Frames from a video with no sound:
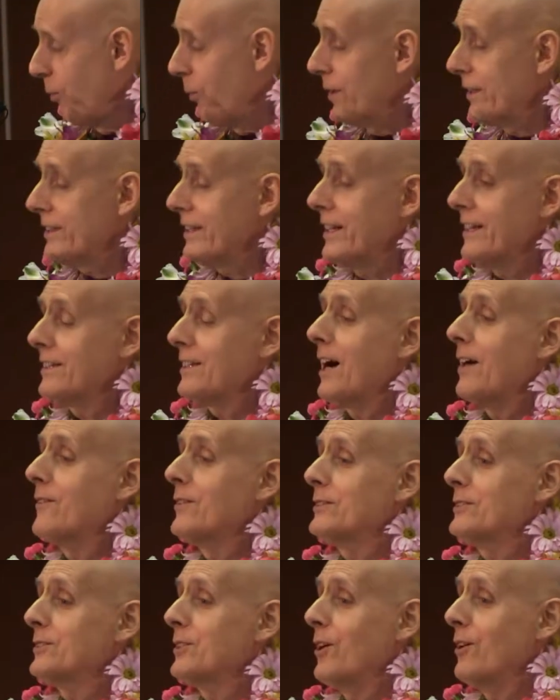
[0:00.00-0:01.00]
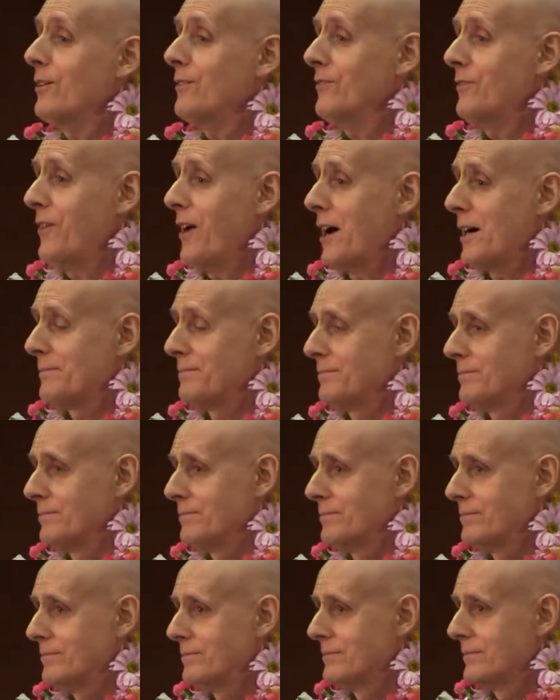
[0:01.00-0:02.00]
Where are you getting all this gold from?
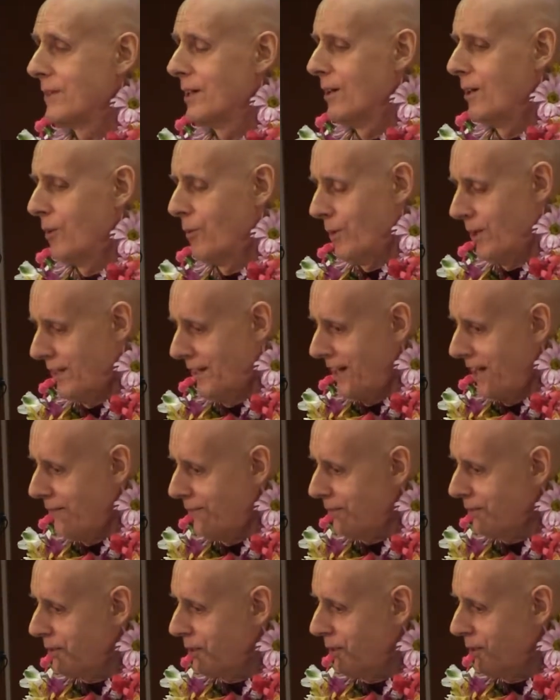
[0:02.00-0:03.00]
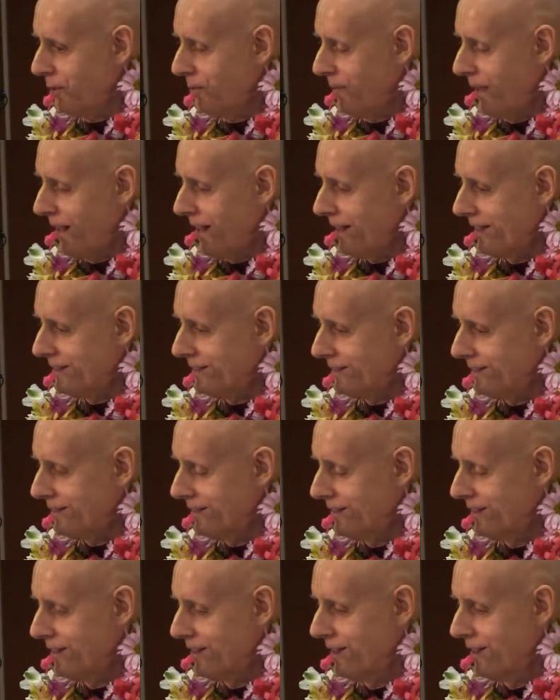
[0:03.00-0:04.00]
Well, I have a gold
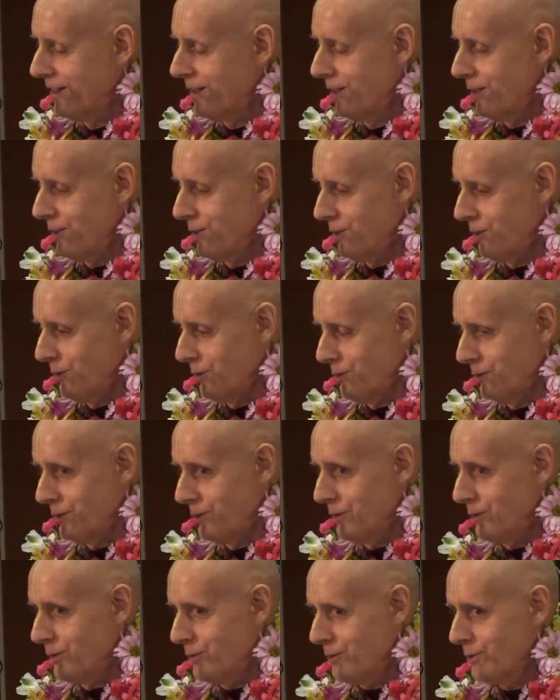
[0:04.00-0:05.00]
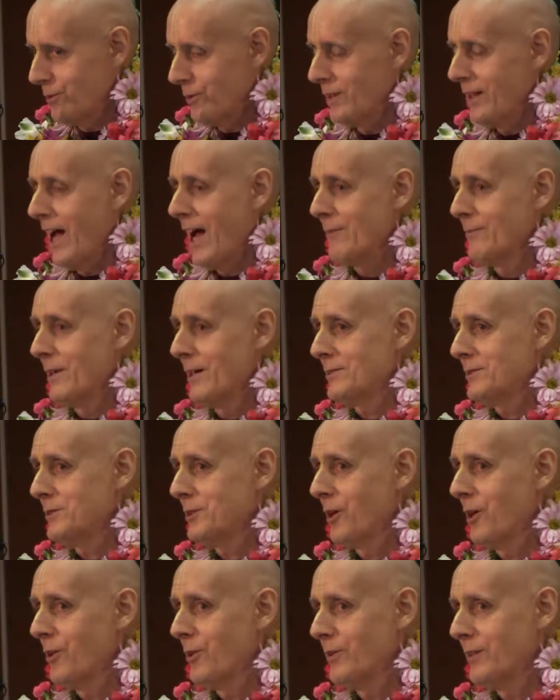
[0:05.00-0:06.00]
mine. You do? Well, how
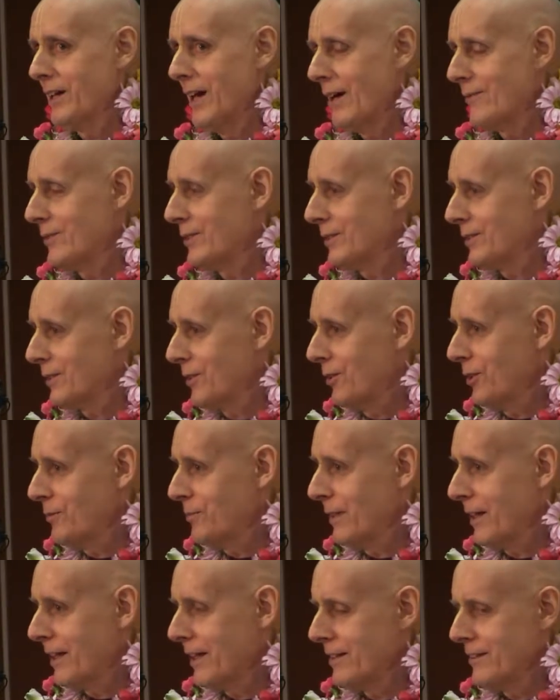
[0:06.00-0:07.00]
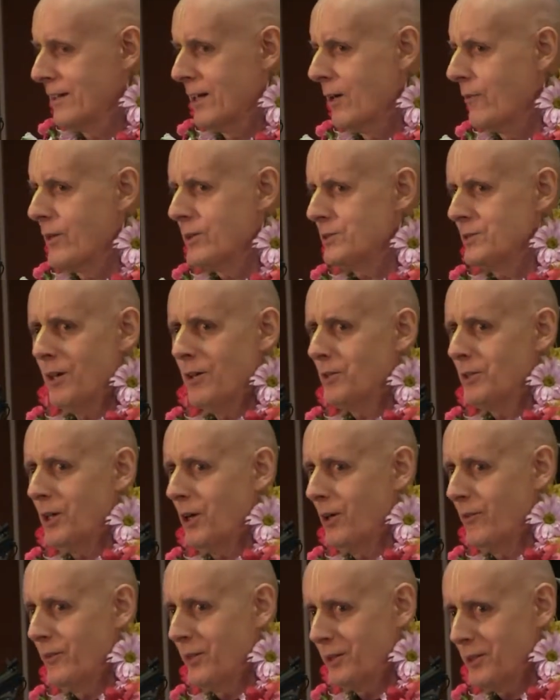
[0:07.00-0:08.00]
much gold do you have in the gold mine? Well, there's no
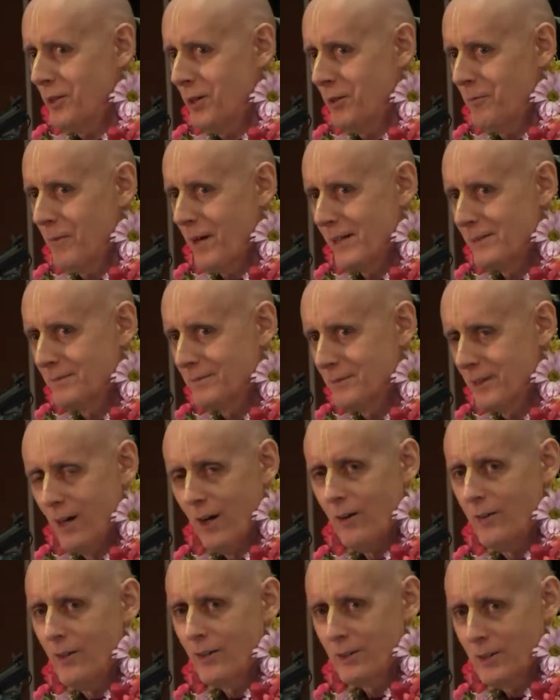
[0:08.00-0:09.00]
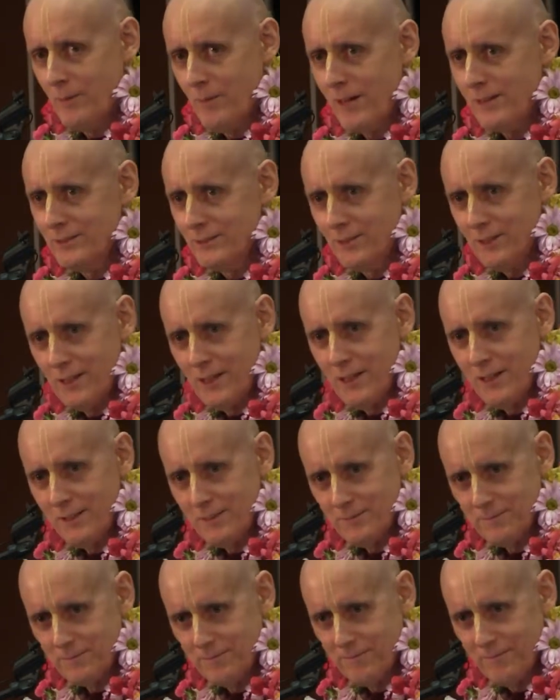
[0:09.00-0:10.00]
gold in the gold mine. Oh, no, come on, you're
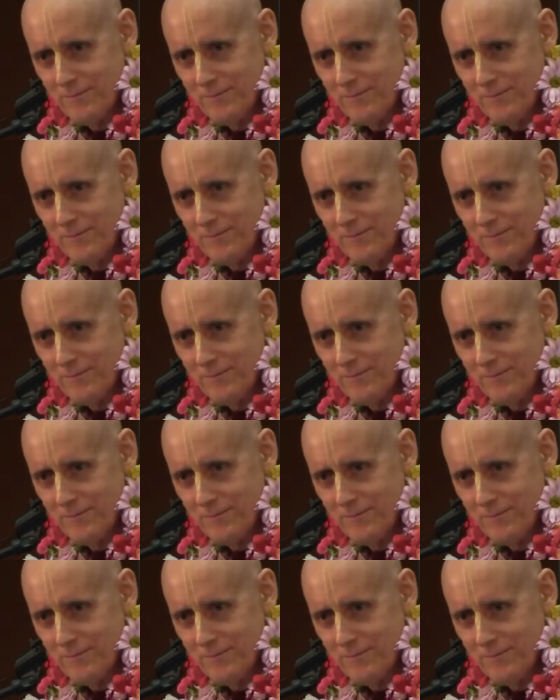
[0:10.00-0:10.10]
kidding.